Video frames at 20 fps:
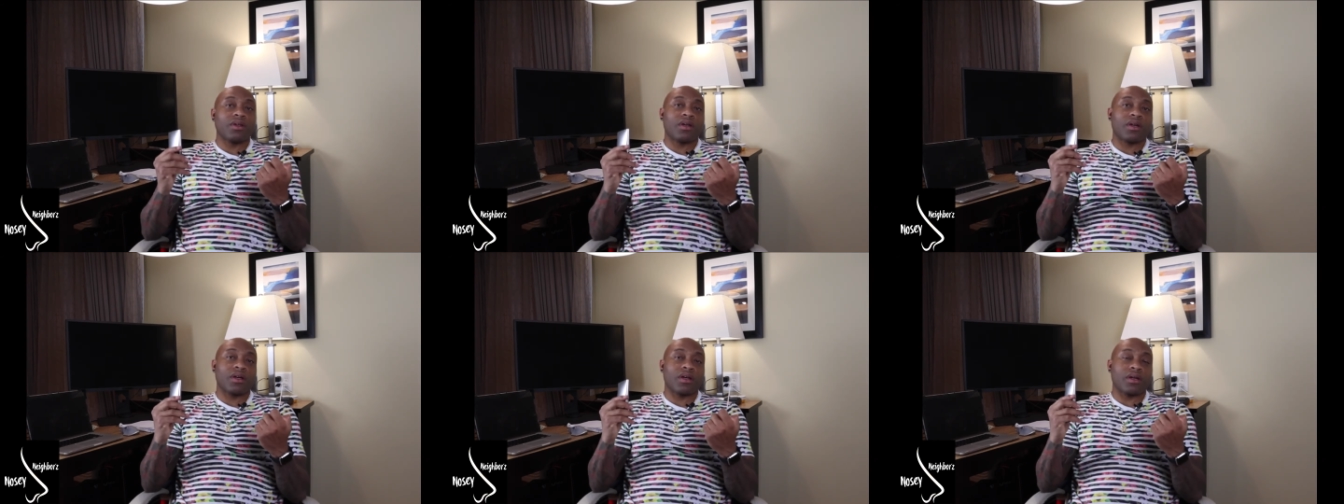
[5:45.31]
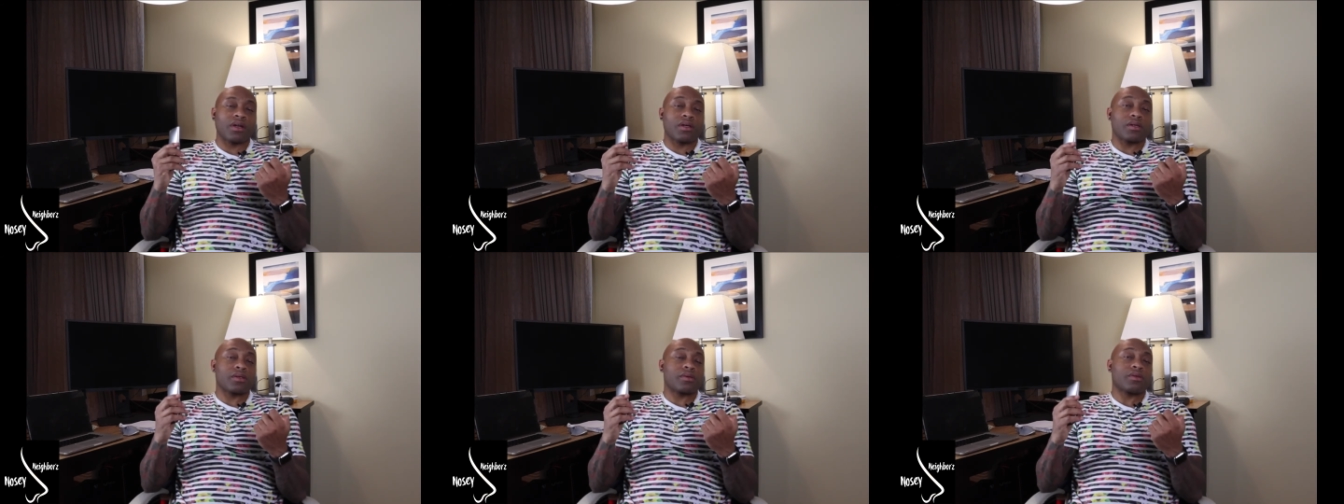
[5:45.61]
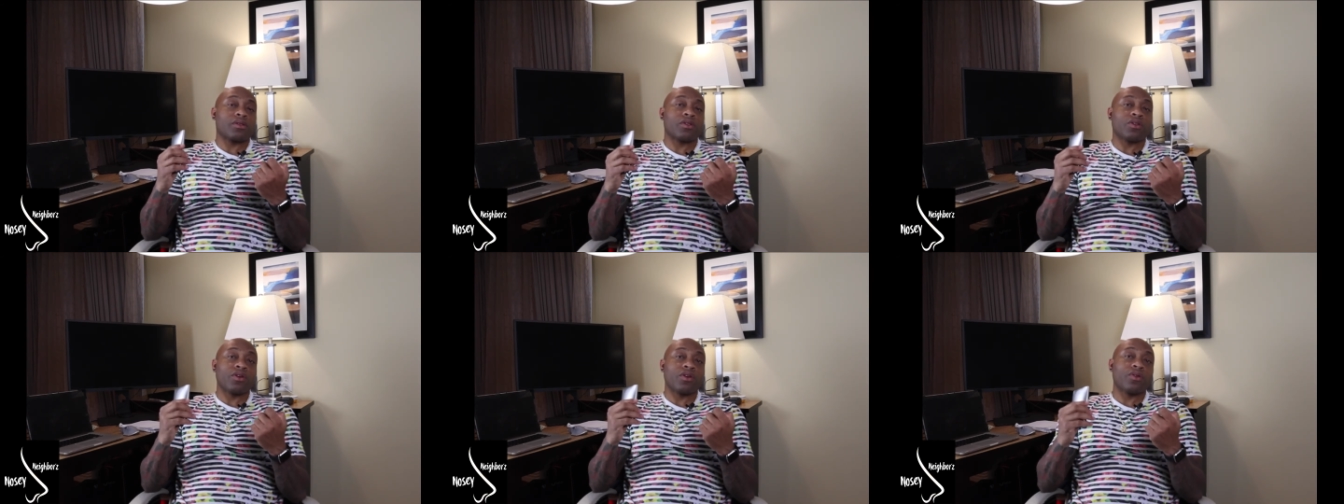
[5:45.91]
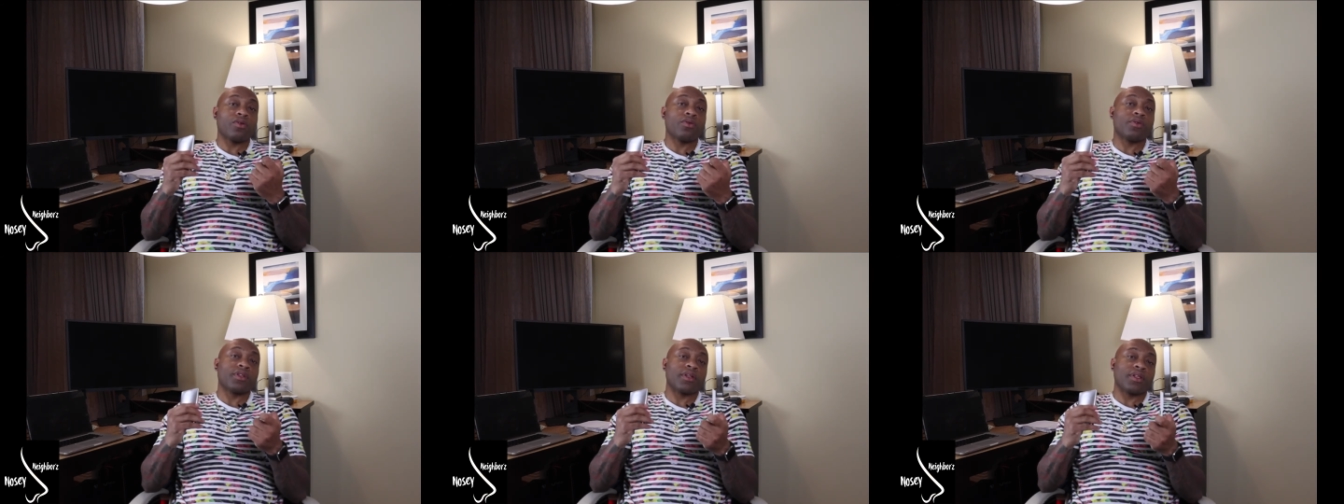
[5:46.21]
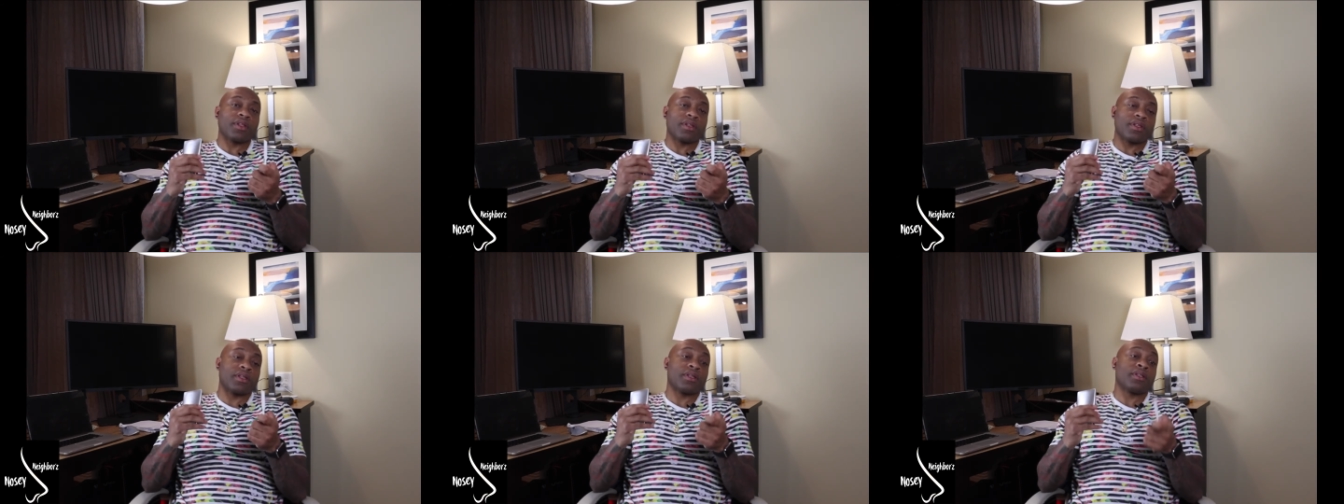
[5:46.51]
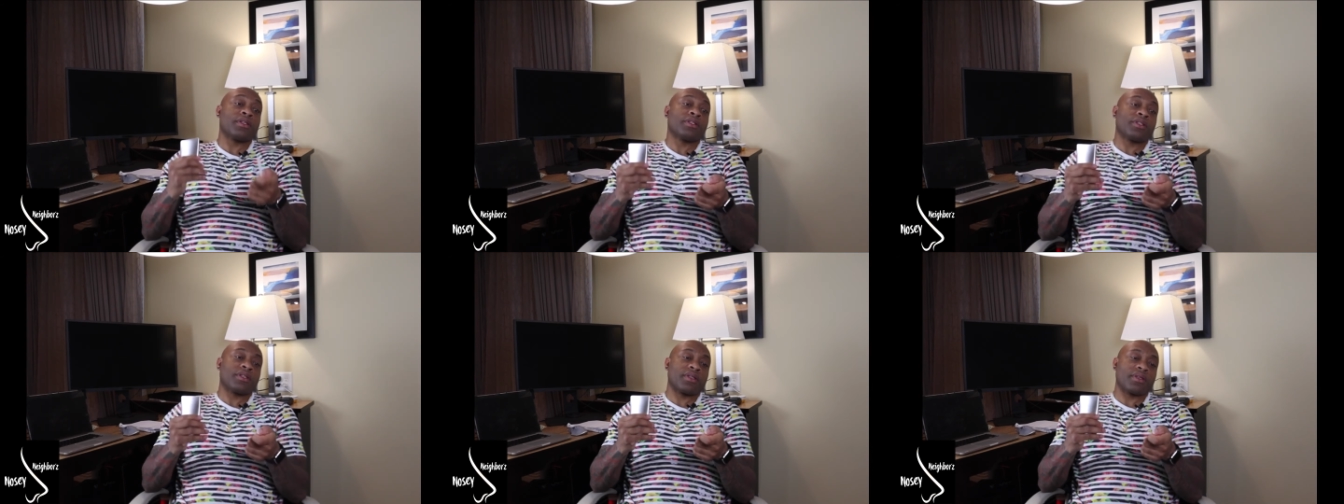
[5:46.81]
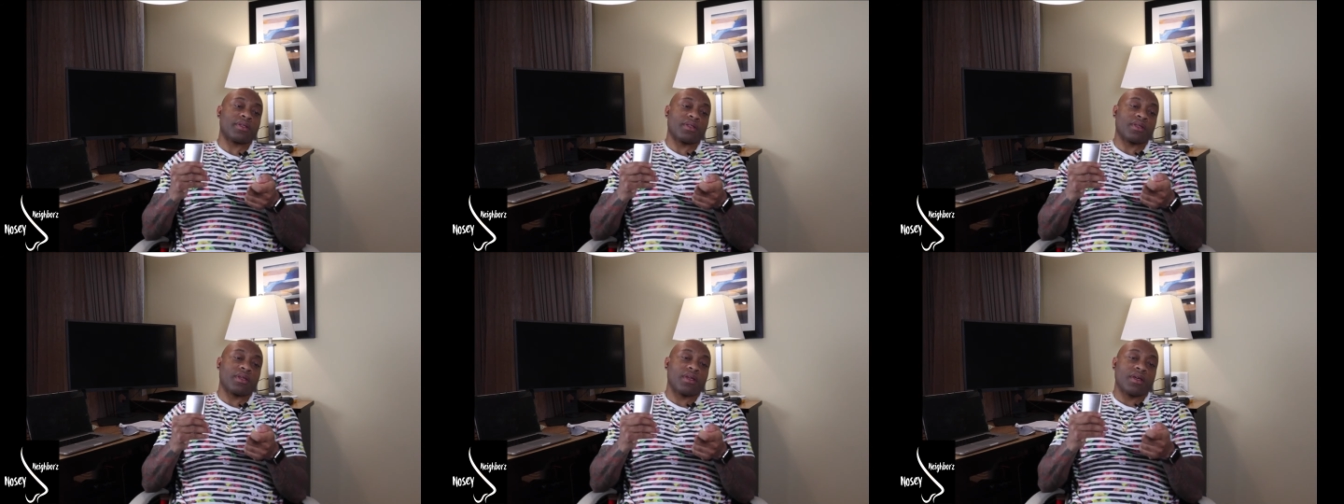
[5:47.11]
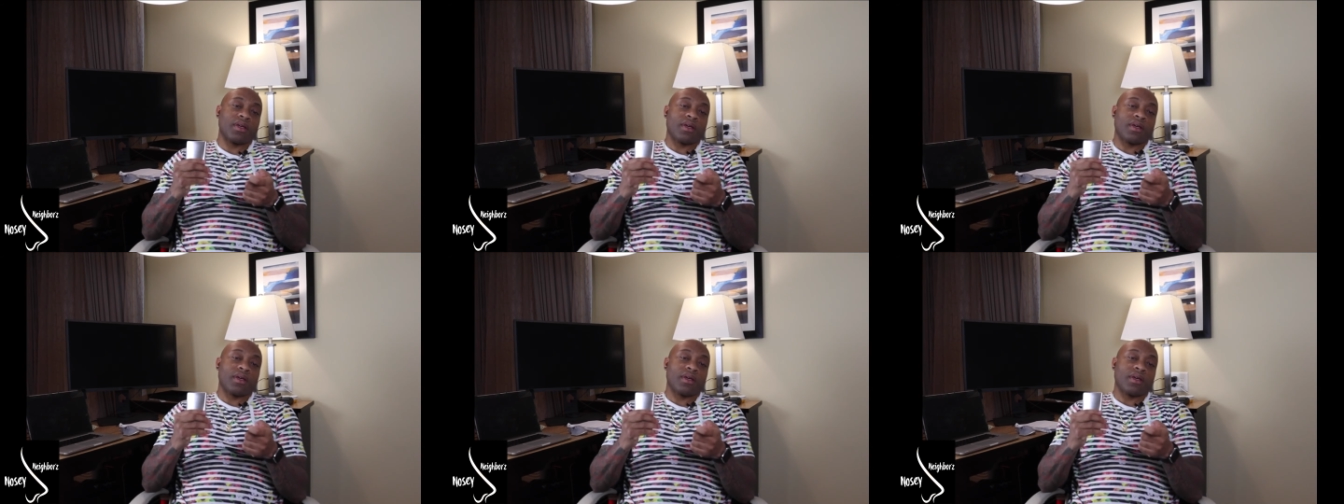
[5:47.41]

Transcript: do your due diligence